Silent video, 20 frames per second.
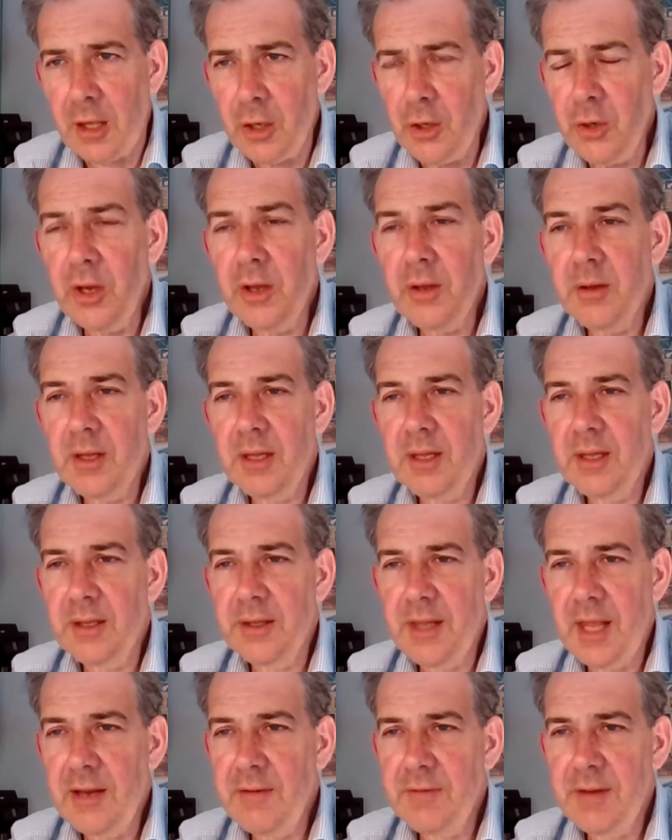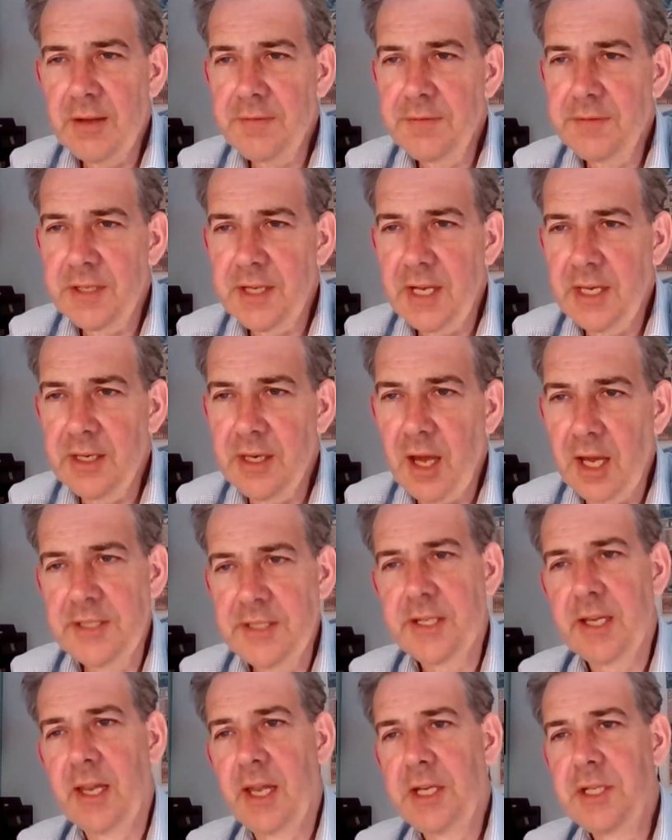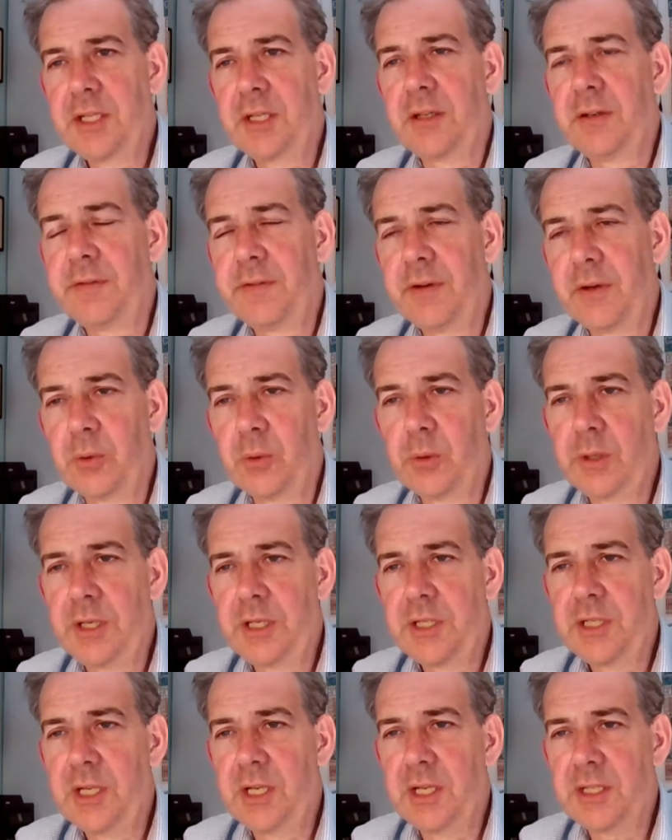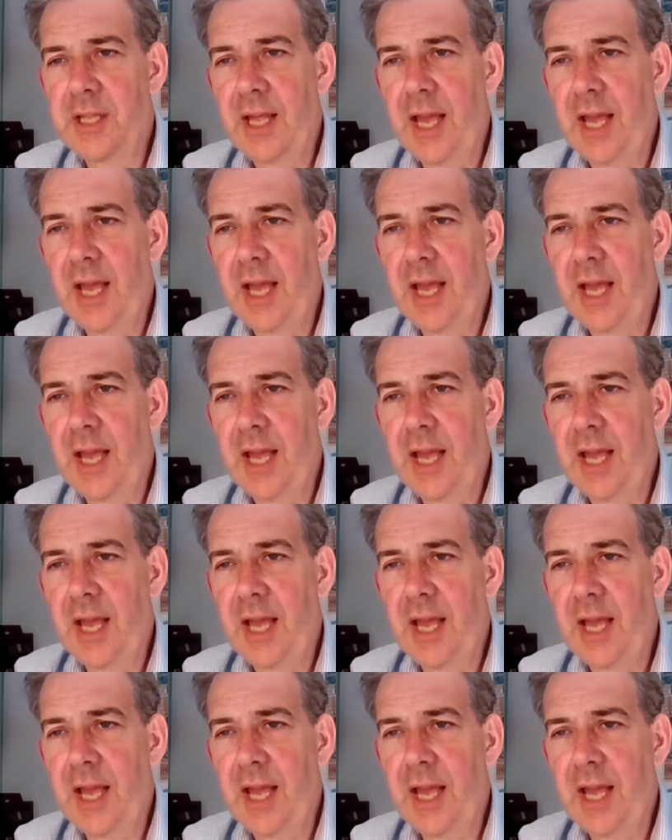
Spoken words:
you know, they've lived in isolation for all these years.